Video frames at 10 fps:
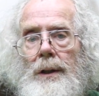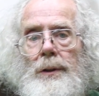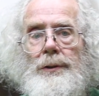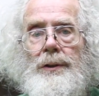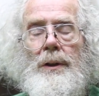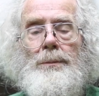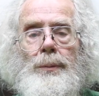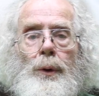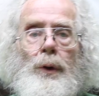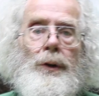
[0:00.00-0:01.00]
Ligusticum
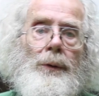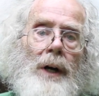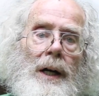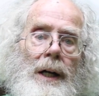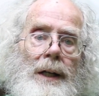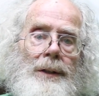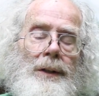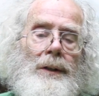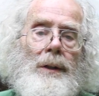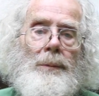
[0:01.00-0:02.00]
porteri, and
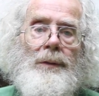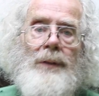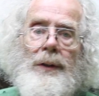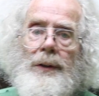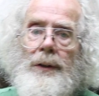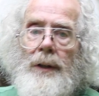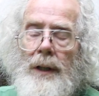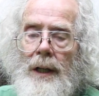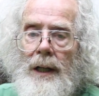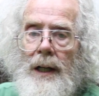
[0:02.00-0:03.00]
there are a number of other
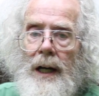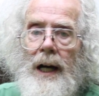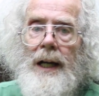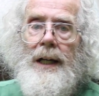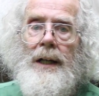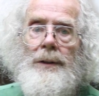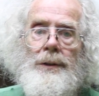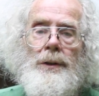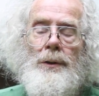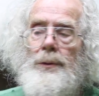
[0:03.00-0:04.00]
high
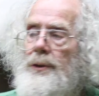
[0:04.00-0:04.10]
altitude